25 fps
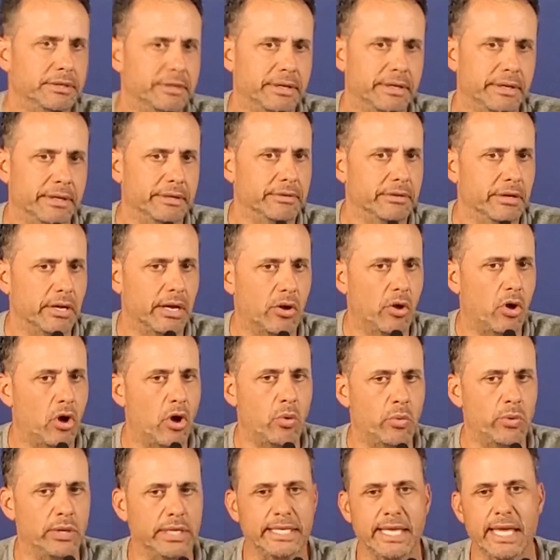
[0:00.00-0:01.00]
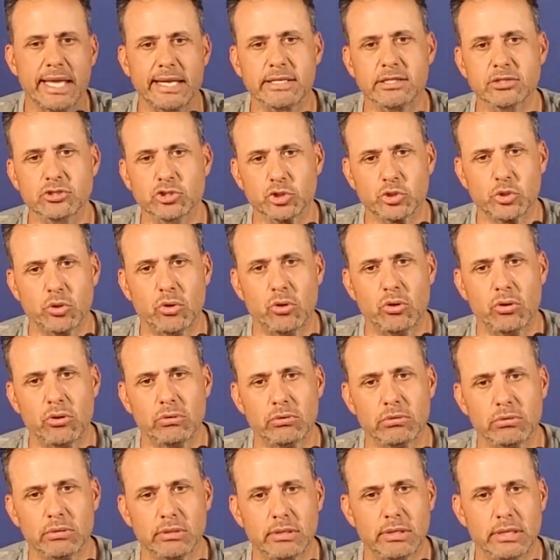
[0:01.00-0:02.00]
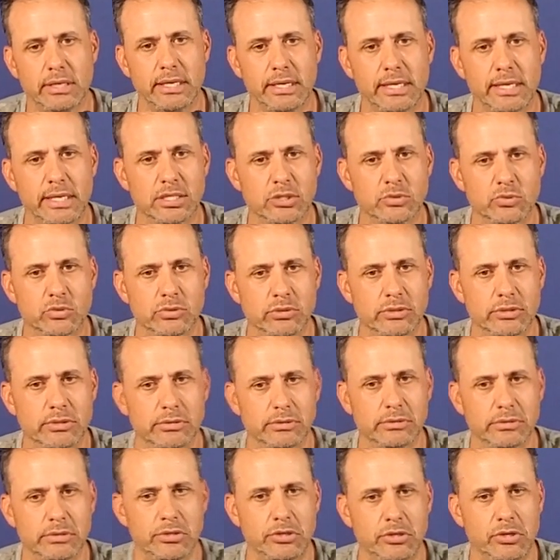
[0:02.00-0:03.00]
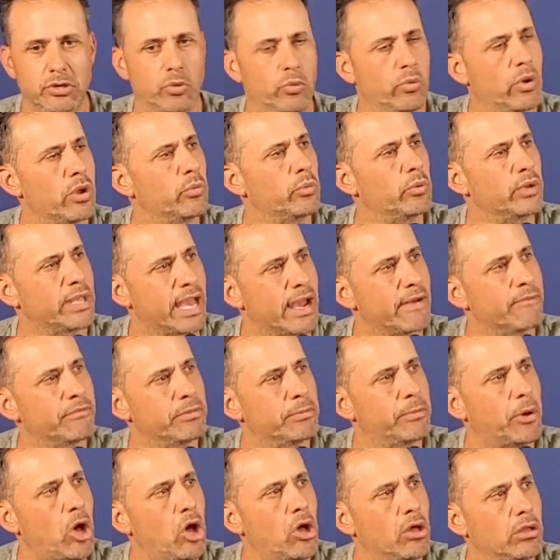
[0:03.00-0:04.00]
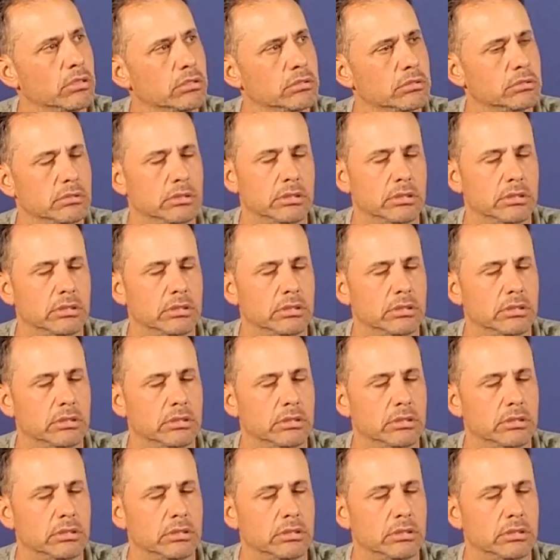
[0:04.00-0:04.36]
And all we can control is, you know, when we have the ball.